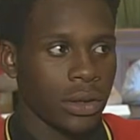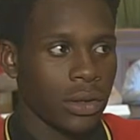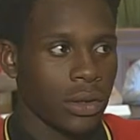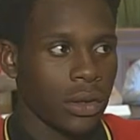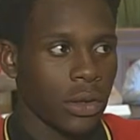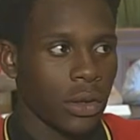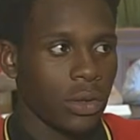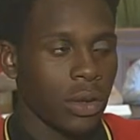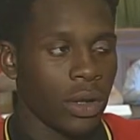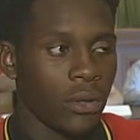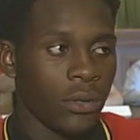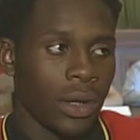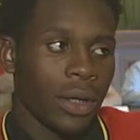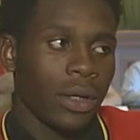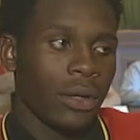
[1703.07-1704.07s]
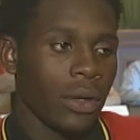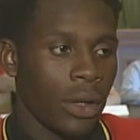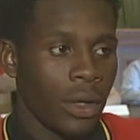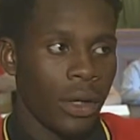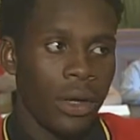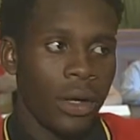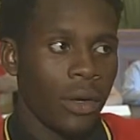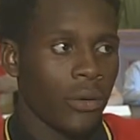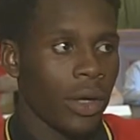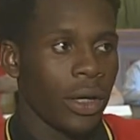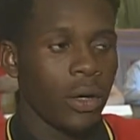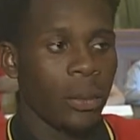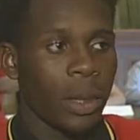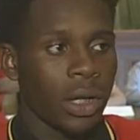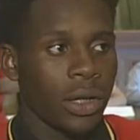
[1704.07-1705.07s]
So if I don't
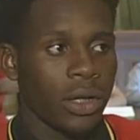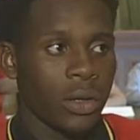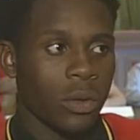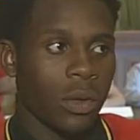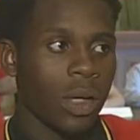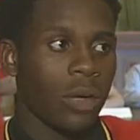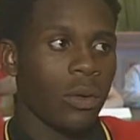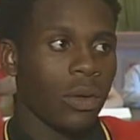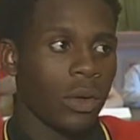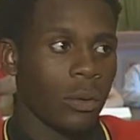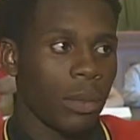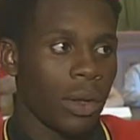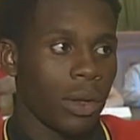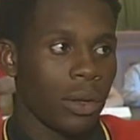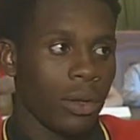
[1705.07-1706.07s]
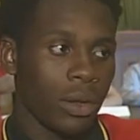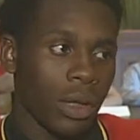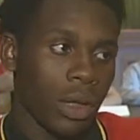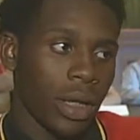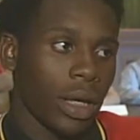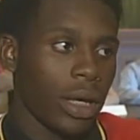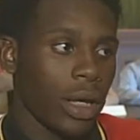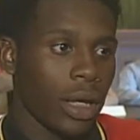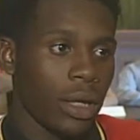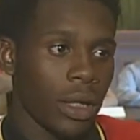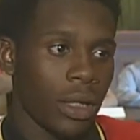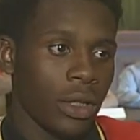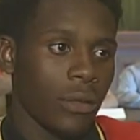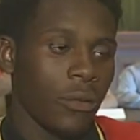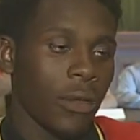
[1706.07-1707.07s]
make it to where I want to be, then I have that
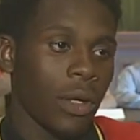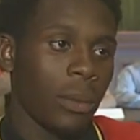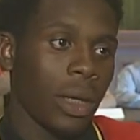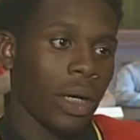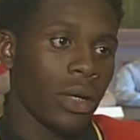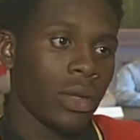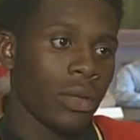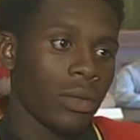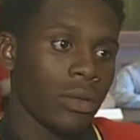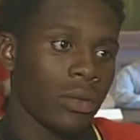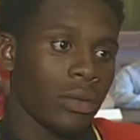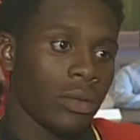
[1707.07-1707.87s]
to fall back on.